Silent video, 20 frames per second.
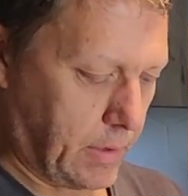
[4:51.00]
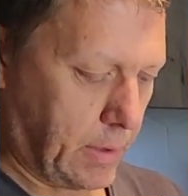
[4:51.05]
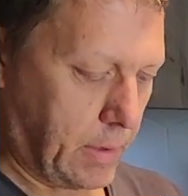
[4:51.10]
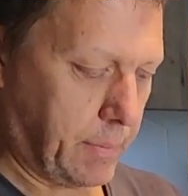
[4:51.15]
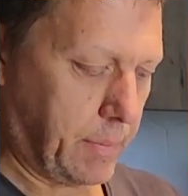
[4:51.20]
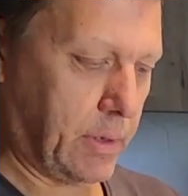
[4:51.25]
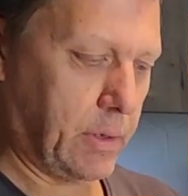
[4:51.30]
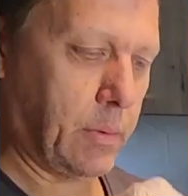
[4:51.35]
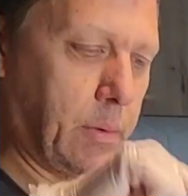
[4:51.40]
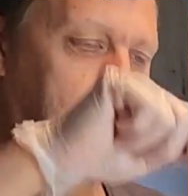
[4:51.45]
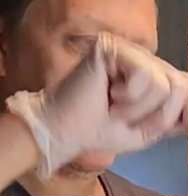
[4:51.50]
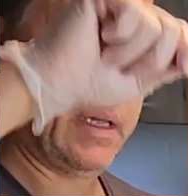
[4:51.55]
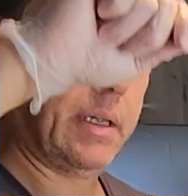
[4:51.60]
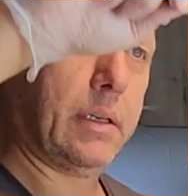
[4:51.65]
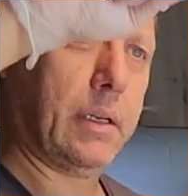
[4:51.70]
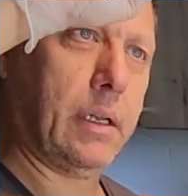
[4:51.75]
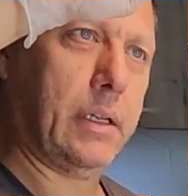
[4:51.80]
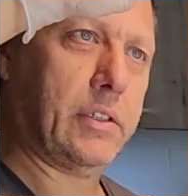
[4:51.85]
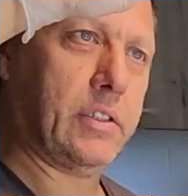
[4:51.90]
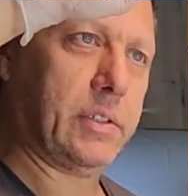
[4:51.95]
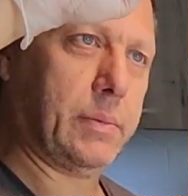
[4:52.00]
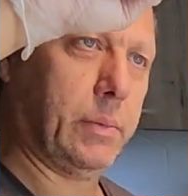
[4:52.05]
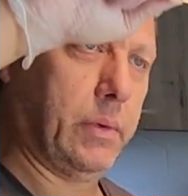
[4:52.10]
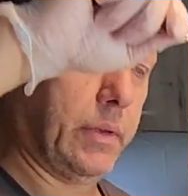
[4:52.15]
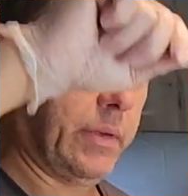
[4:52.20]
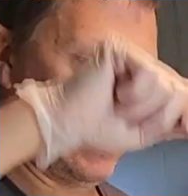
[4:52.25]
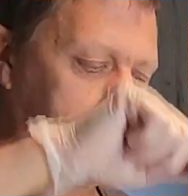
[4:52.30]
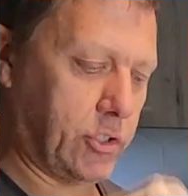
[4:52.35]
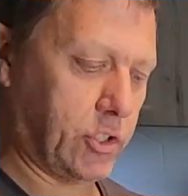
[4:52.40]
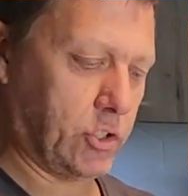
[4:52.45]
But you want that nice
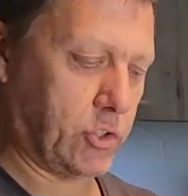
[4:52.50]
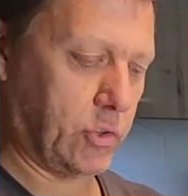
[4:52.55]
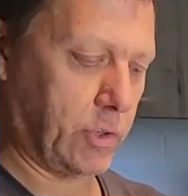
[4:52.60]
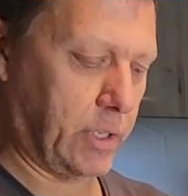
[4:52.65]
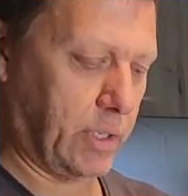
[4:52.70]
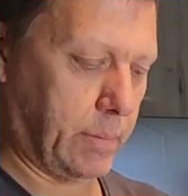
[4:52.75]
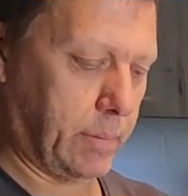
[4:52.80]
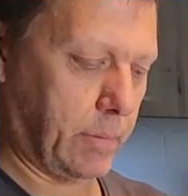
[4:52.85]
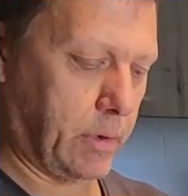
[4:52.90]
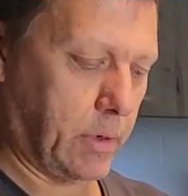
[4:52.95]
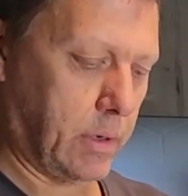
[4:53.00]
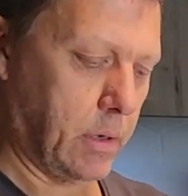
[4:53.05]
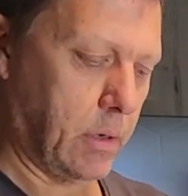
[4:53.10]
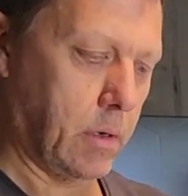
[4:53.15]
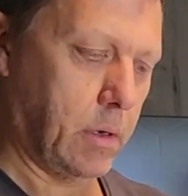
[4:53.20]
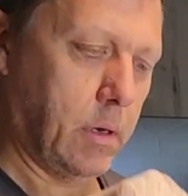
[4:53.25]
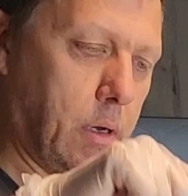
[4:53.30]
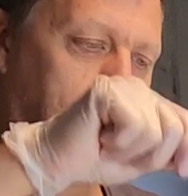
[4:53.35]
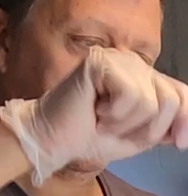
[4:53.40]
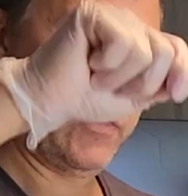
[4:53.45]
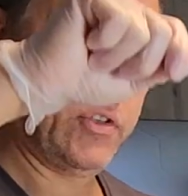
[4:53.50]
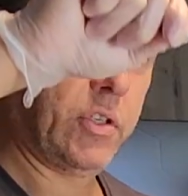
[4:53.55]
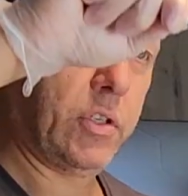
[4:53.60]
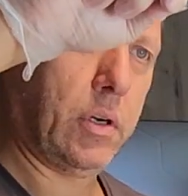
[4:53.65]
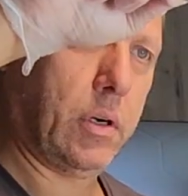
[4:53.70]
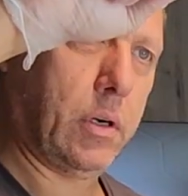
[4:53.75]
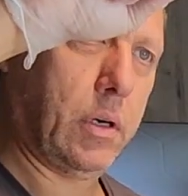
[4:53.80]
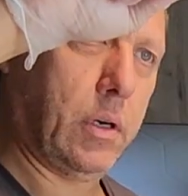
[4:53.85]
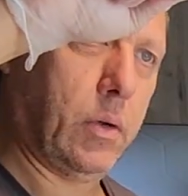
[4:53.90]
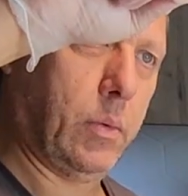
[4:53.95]
smooth stream of
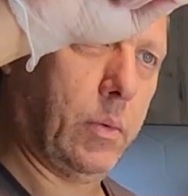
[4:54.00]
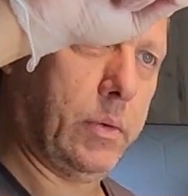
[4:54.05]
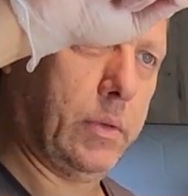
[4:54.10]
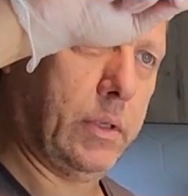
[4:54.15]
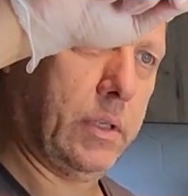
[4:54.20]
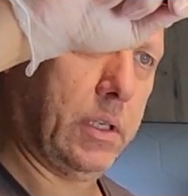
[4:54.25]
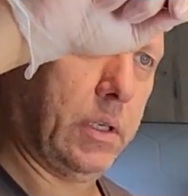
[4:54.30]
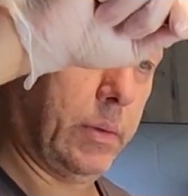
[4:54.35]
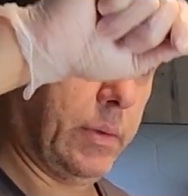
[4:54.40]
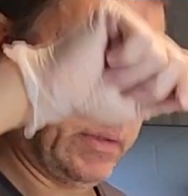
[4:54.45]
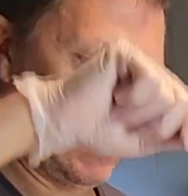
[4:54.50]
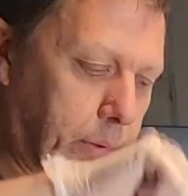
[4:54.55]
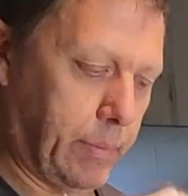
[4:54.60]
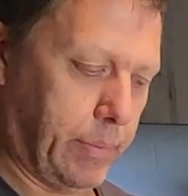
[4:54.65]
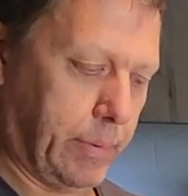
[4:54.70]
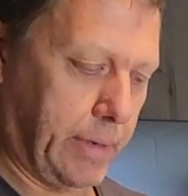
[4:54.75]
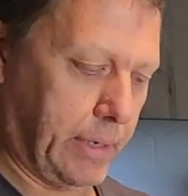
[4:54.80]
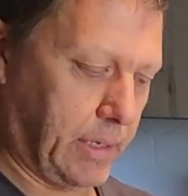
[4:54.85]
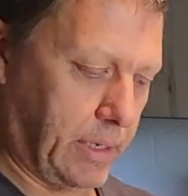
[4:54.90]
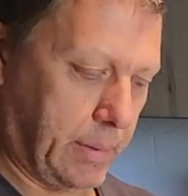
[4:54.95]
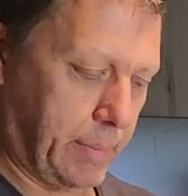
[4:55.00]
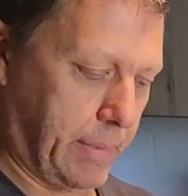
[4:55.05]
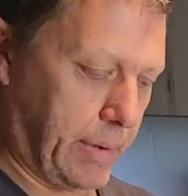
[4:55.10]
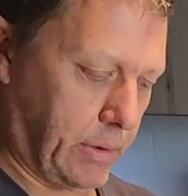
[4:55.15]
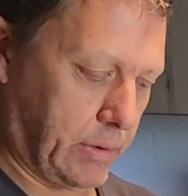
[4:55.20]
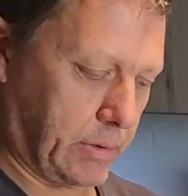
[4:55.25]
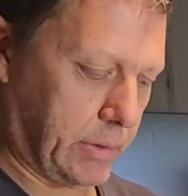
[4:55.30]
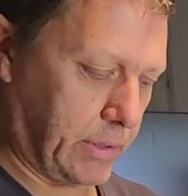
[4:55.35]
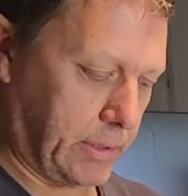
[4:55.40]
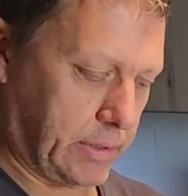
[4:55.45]
chocolate when you know it's completely
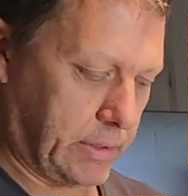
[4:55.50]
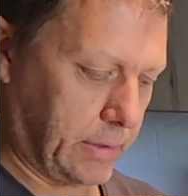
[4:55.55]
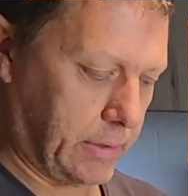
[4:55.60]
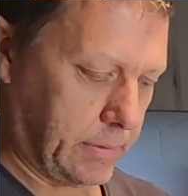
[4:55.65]
melted.